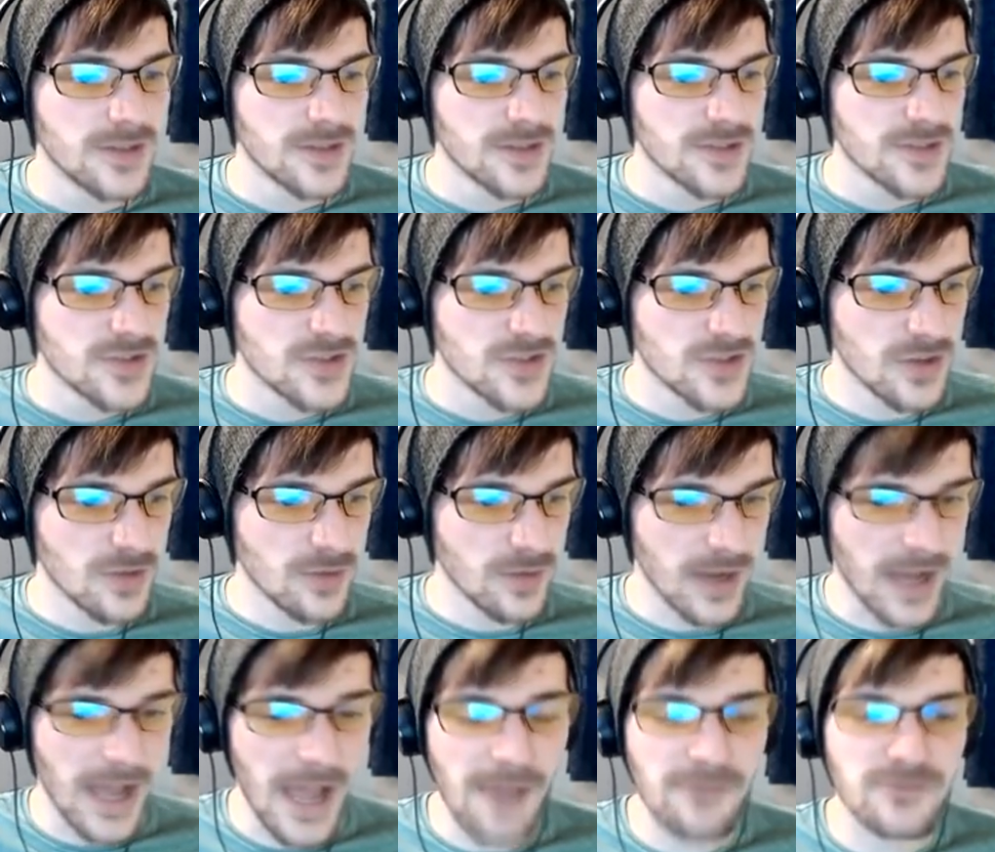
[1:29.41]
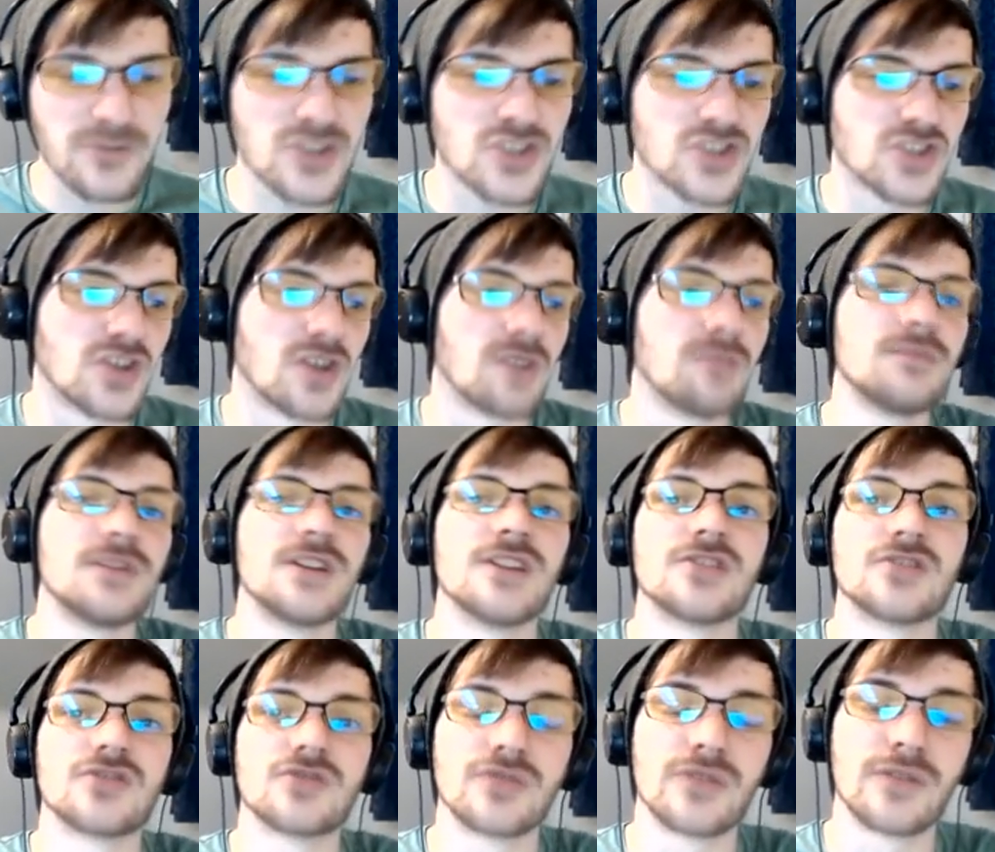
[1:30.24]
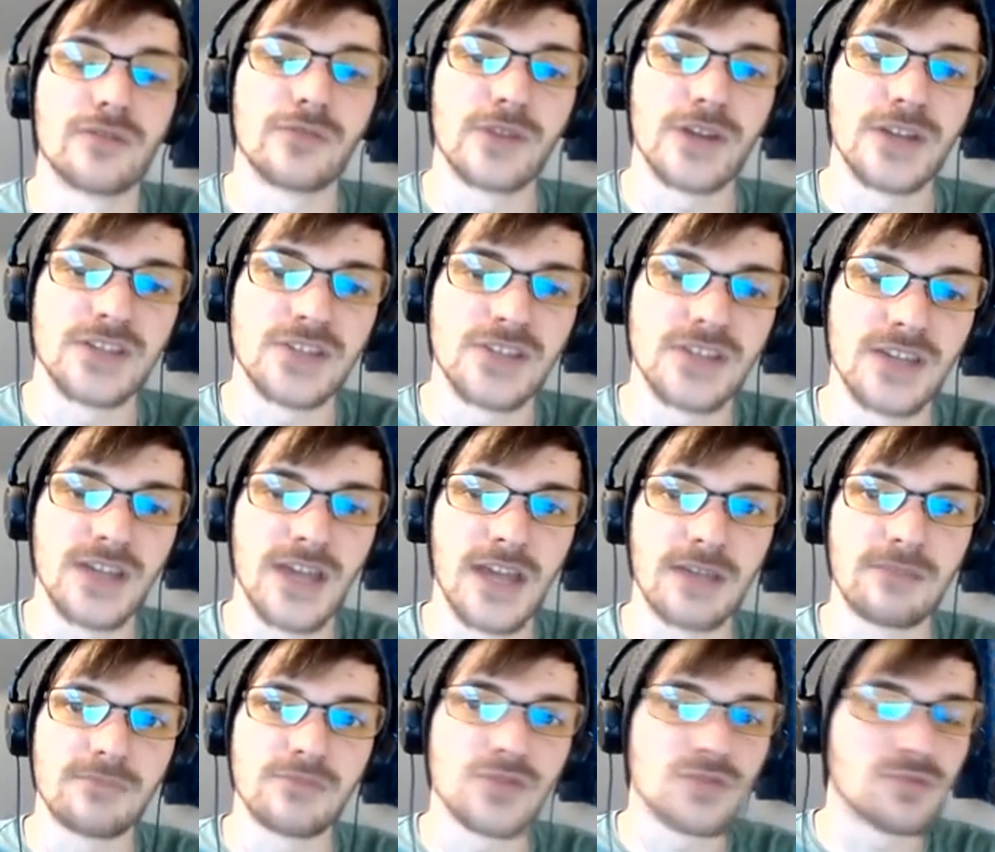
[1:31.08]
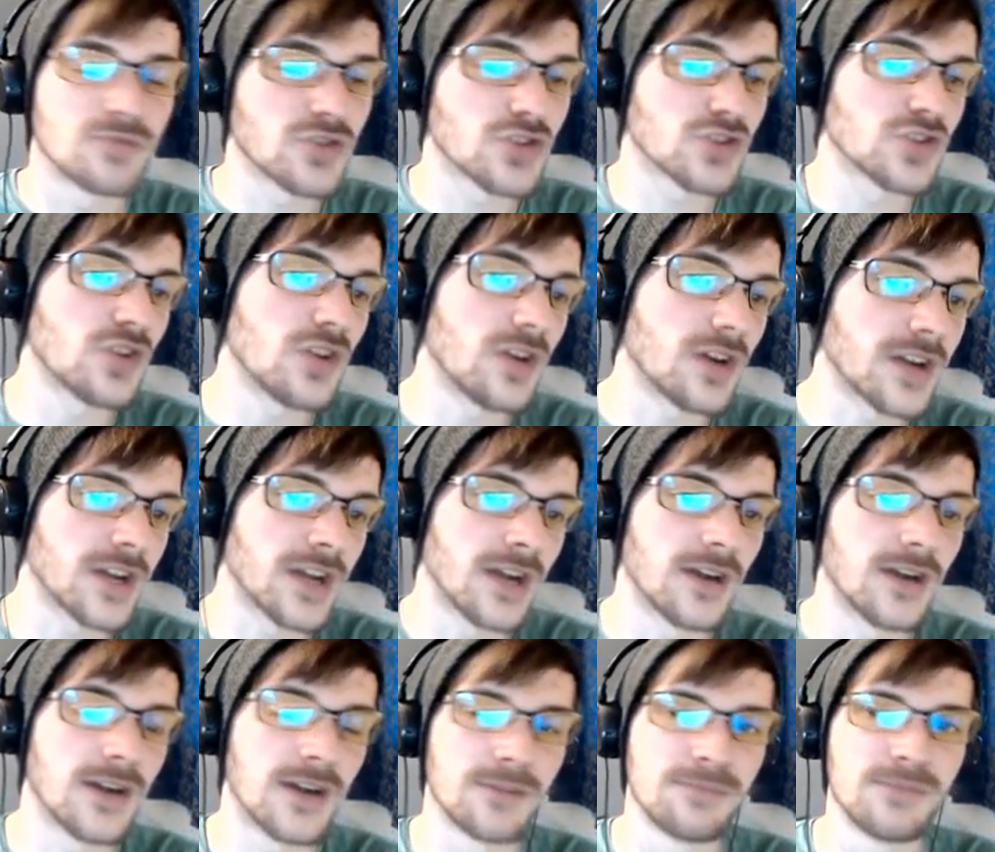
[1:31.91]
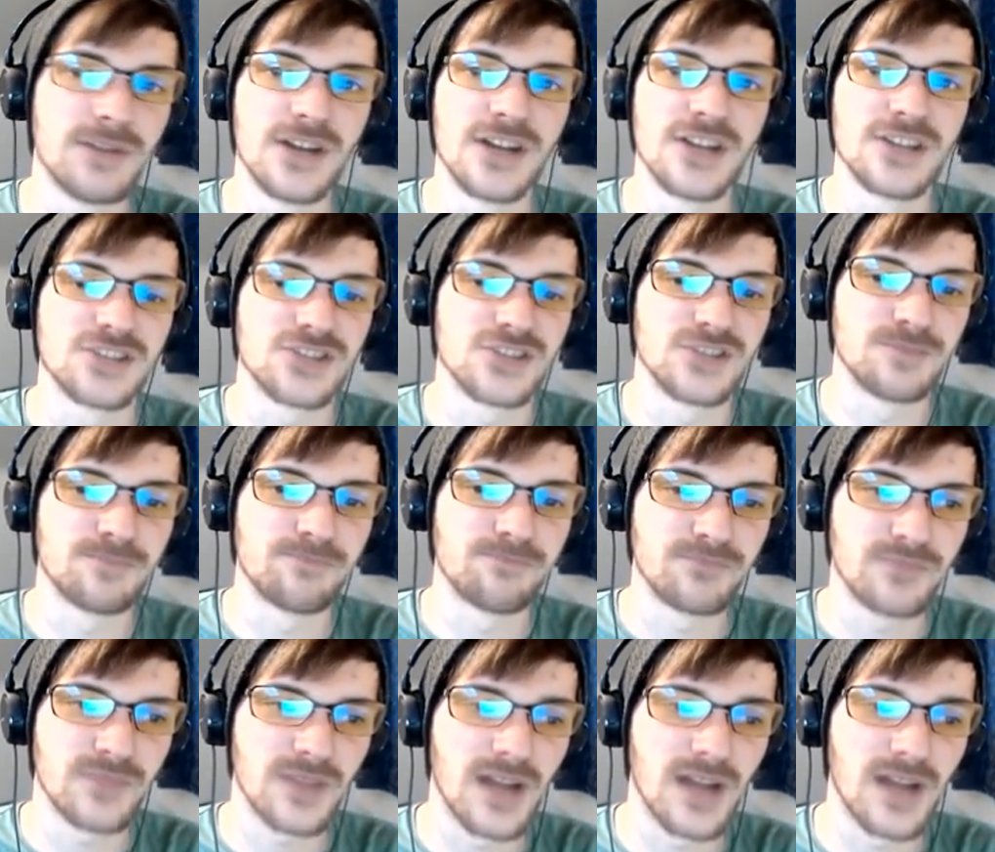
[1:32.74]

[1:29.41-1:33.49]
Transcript: So, I have some history of racing games. I'm just not a car person.